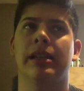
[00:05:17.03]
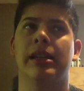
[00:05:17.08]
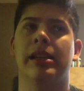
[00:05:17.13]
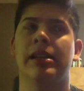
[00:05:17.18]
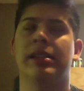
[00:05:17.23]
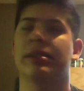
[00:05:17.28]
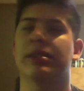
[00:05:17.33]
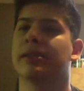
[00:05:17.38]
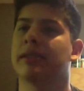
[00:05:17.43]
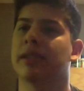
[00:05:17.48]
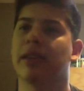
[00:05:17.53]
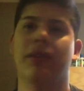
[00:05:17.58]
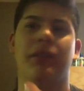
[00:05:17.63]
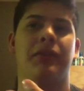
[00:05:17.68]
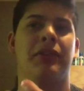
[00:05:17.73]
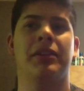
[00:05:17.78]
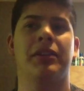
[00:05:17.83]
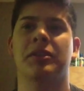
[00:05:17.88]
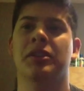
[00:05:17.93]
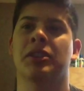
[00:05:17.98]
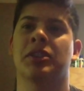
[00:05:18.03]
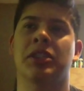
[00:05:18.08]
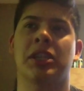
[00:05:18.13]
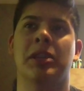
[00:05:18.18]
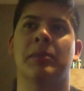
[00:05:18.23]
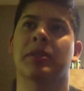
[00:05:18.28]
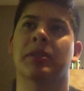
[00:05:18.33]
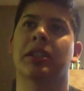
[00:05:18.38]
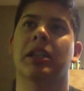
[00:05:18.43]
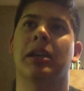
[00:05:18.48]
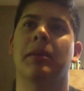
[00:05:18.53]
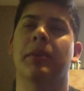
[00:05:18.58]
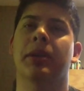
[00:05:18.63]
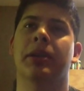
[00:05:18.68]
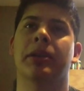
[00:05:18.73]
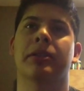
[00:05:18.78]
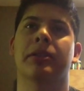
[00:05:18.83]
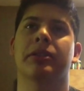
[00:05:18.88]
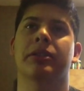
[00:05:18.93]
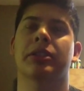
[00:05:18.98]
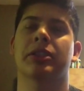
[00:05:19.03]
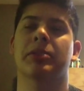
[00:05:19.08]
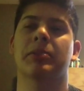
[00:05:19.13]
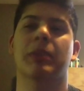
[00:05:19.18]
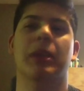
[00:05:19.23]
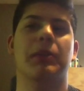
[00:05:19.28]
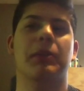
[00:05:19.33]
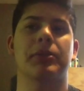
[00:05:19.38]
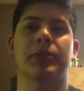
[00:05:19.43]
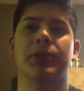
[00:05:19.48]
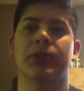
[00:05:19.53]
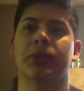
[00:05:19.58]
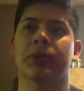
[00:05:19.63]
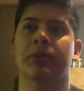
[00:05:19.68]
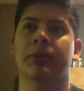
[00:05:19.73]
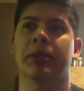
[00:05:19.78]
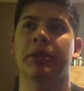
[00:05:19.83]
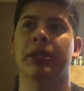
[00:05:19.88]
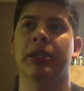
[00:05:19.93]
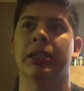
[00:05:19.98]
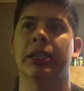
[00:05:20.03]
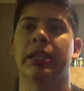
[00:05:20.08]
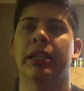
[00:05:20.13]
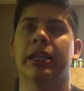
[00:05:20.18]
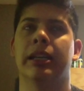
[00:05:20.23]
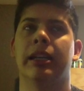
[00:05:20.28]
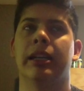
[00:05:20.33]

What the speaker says: 75 just seems a lot better, just my personal opinion.